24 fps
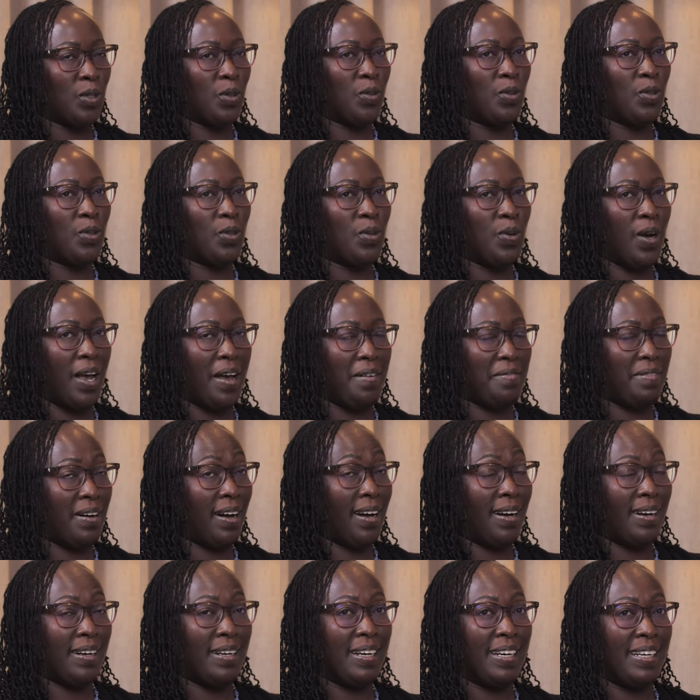to
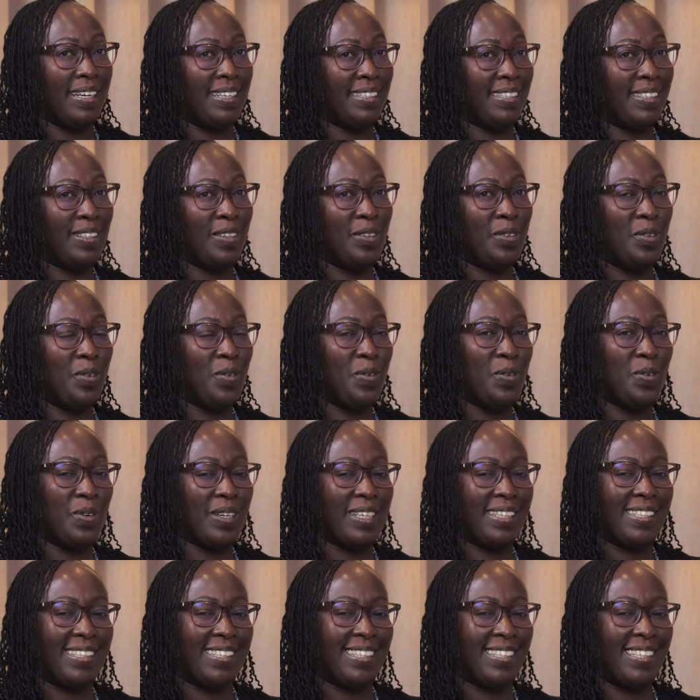ever, you know,
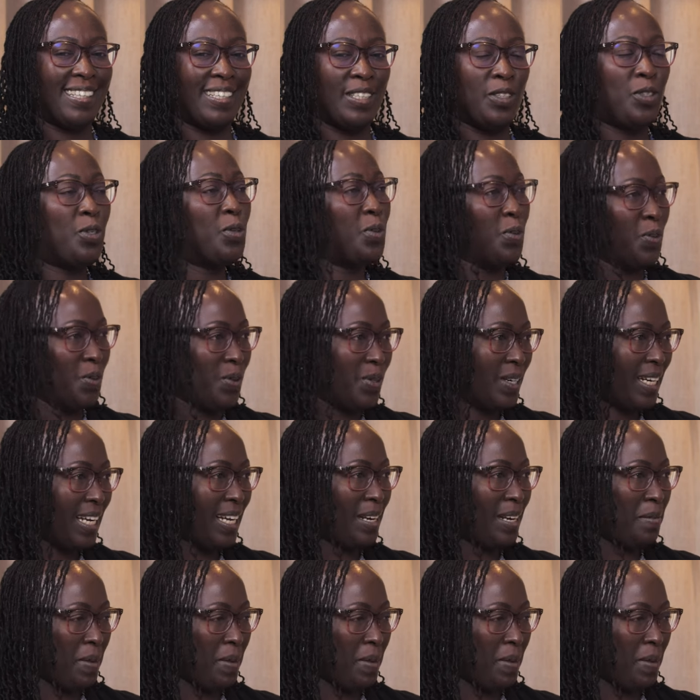do in